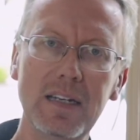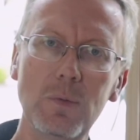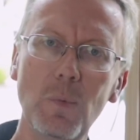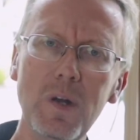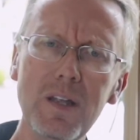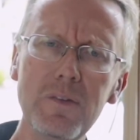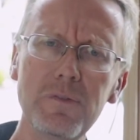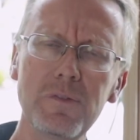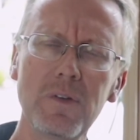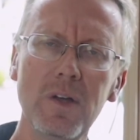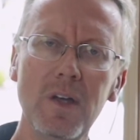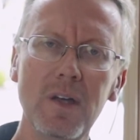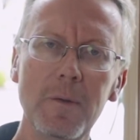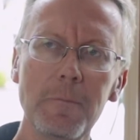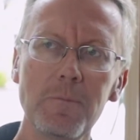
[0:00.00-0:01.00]
And what if
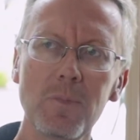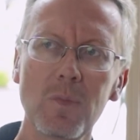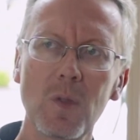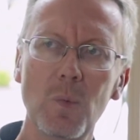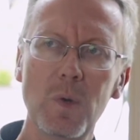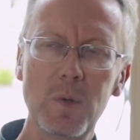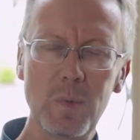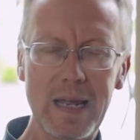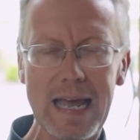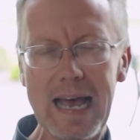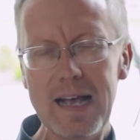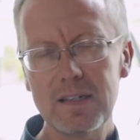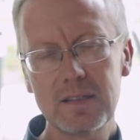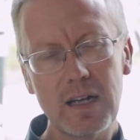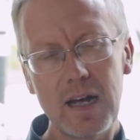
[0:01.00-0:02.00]
when we
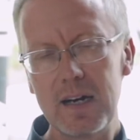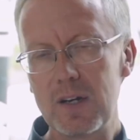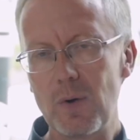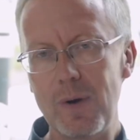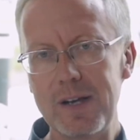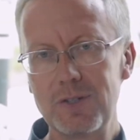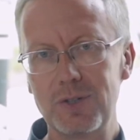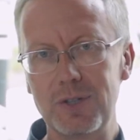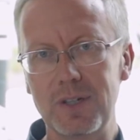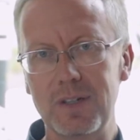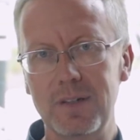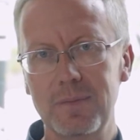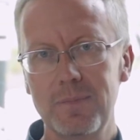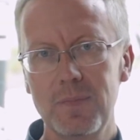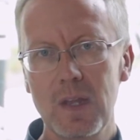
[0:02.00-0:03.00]
ask God a
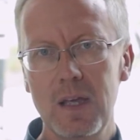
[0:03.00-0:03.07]
question,